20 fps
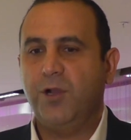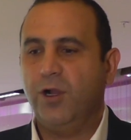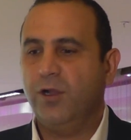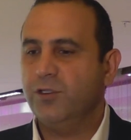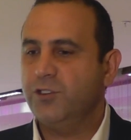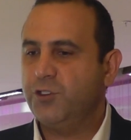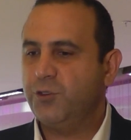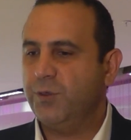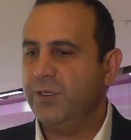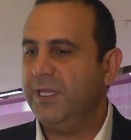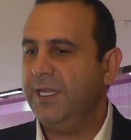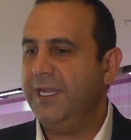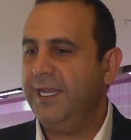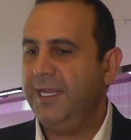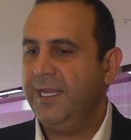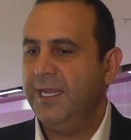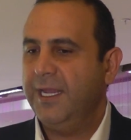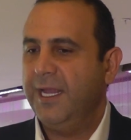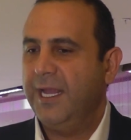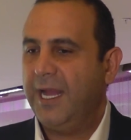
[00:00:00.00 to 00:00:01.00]

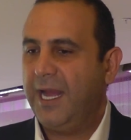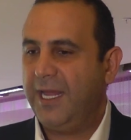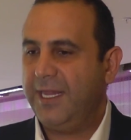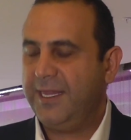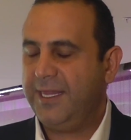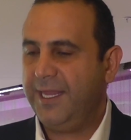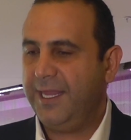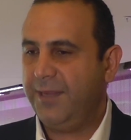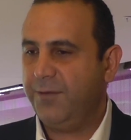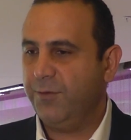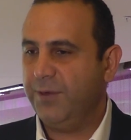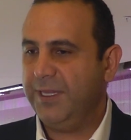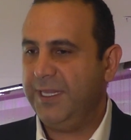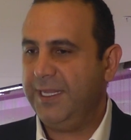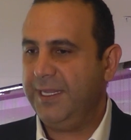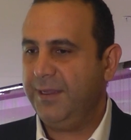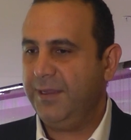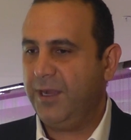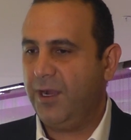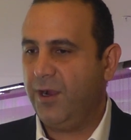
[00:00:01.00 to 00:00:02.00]
Culturally, I think
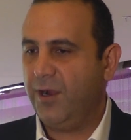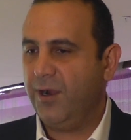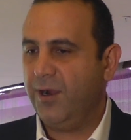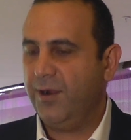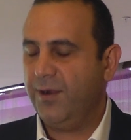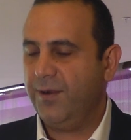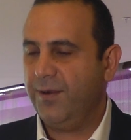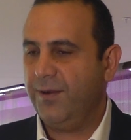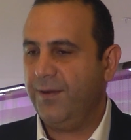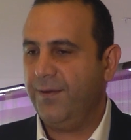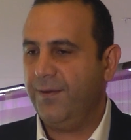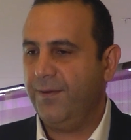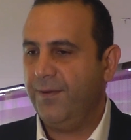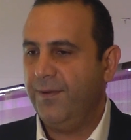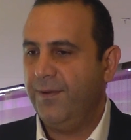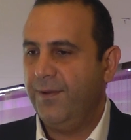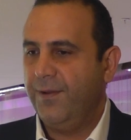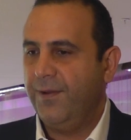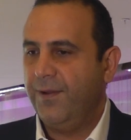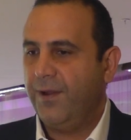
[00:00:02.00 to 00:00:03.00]
really
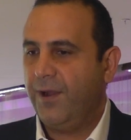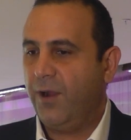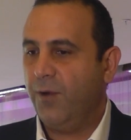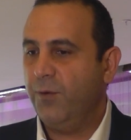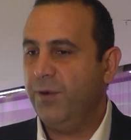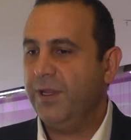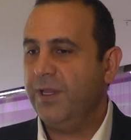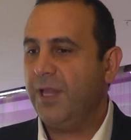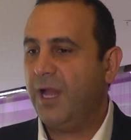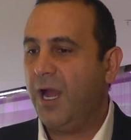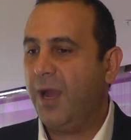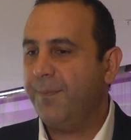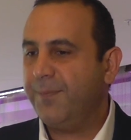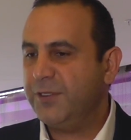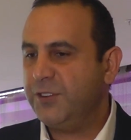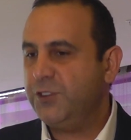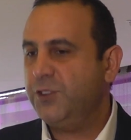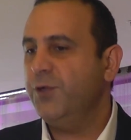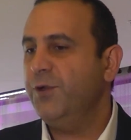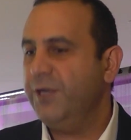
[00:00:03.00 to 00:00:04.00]
our real
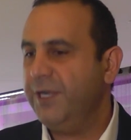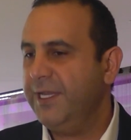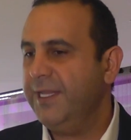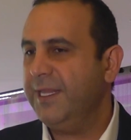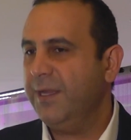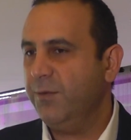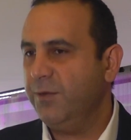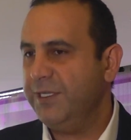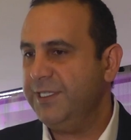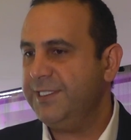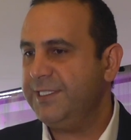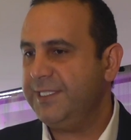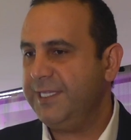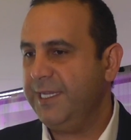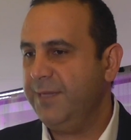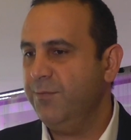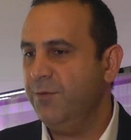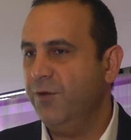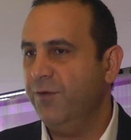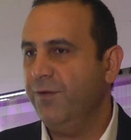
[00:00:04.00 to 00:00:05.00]
opportunity that we
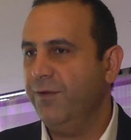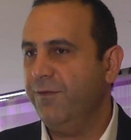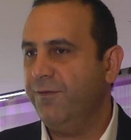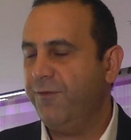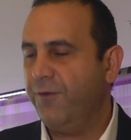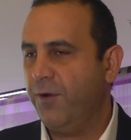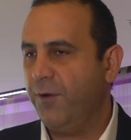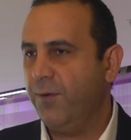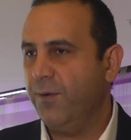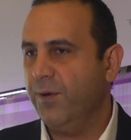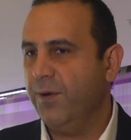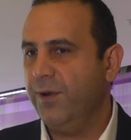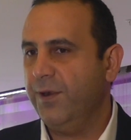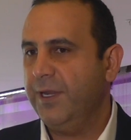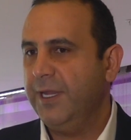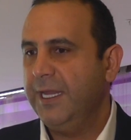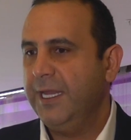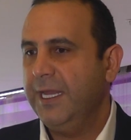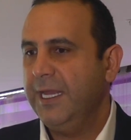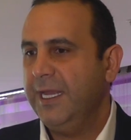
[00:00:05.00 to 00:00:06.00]
see moving
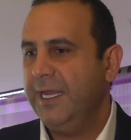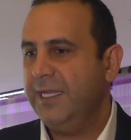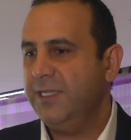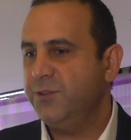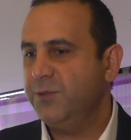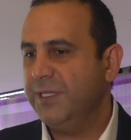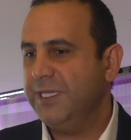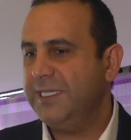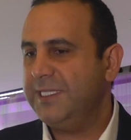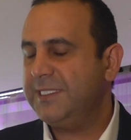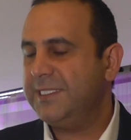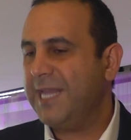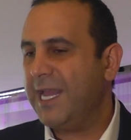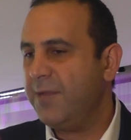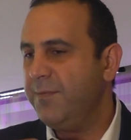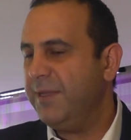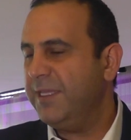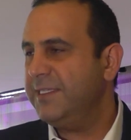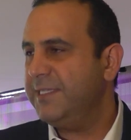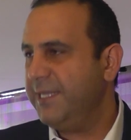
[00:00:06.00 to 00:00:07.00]
forward is really
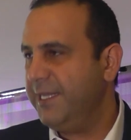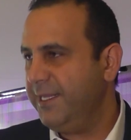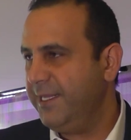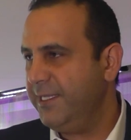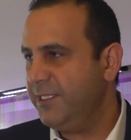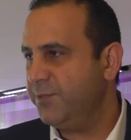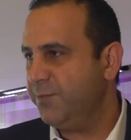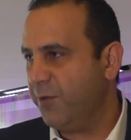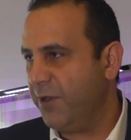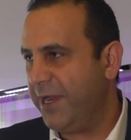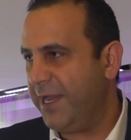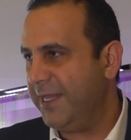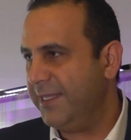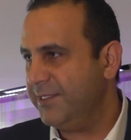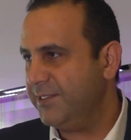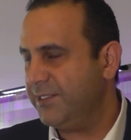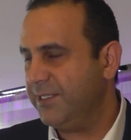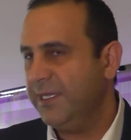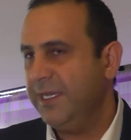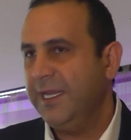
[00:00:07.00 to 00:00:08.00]
segmenting these
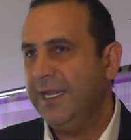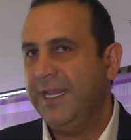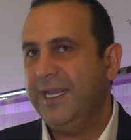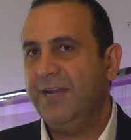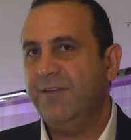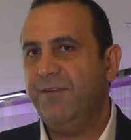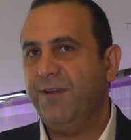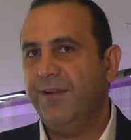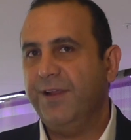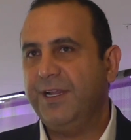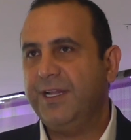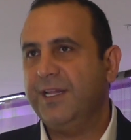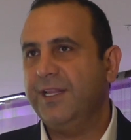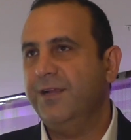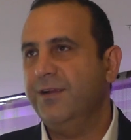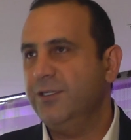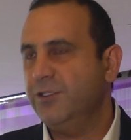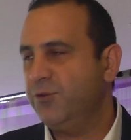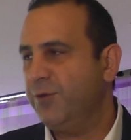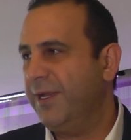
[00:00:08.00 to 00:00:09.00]
brands in a very
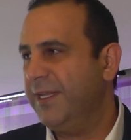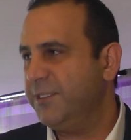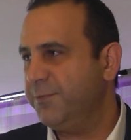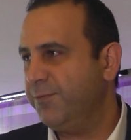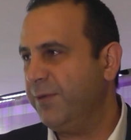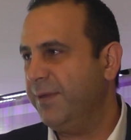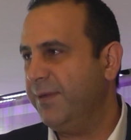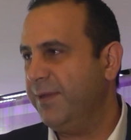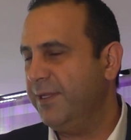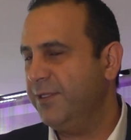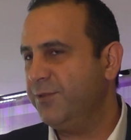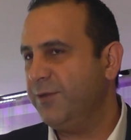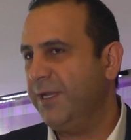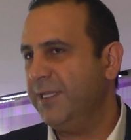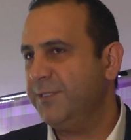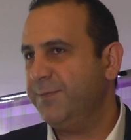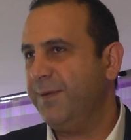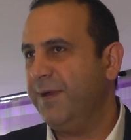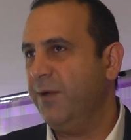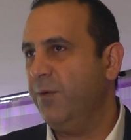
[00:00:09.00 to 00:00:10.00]
clear and
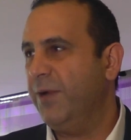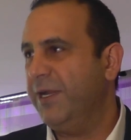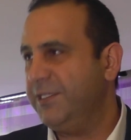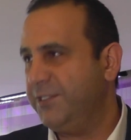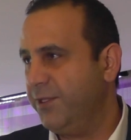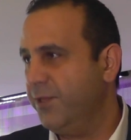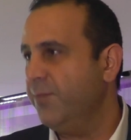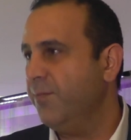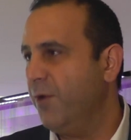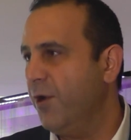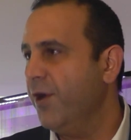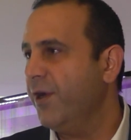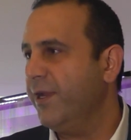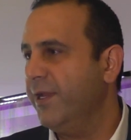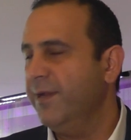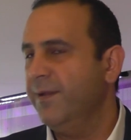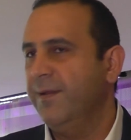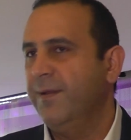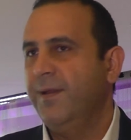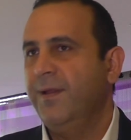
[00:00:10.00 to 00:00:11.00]
transparent way to the
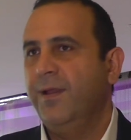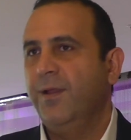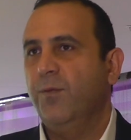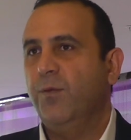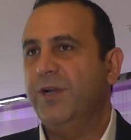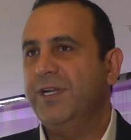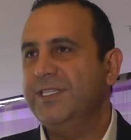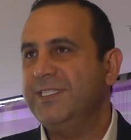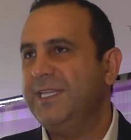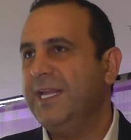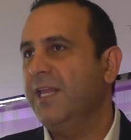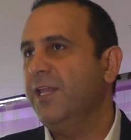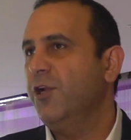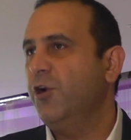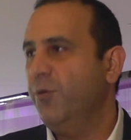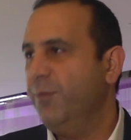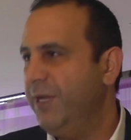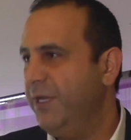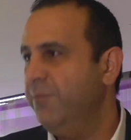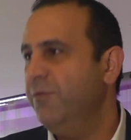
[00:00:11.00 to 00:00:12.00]
market. What does
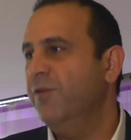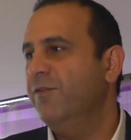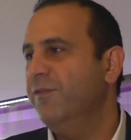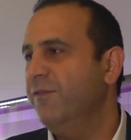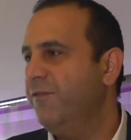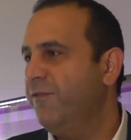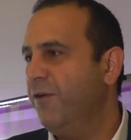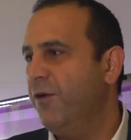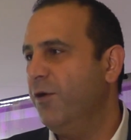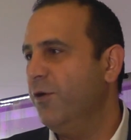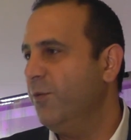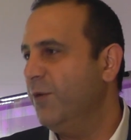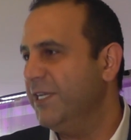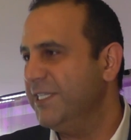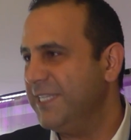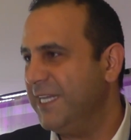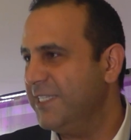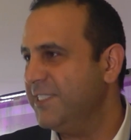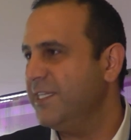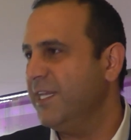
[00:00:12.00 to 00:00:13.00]
Delano mean moving forward? What
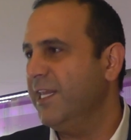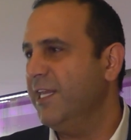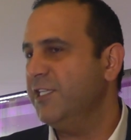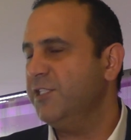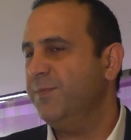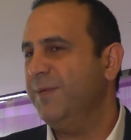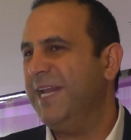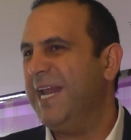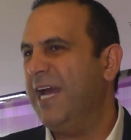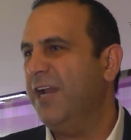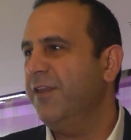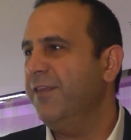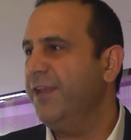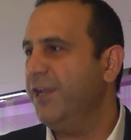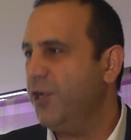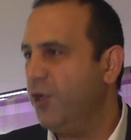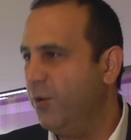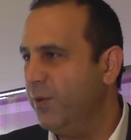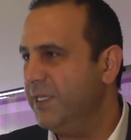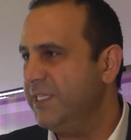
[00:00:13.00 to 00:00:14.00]
does SLS mean? How do
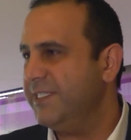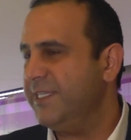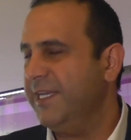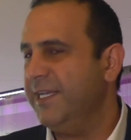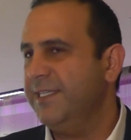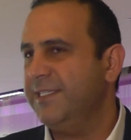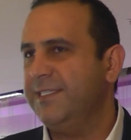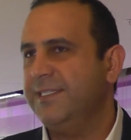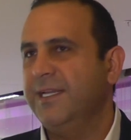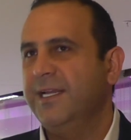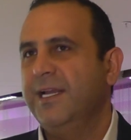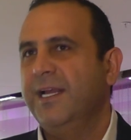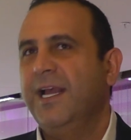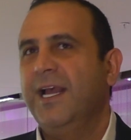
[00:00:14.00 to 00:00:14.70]
they coexist?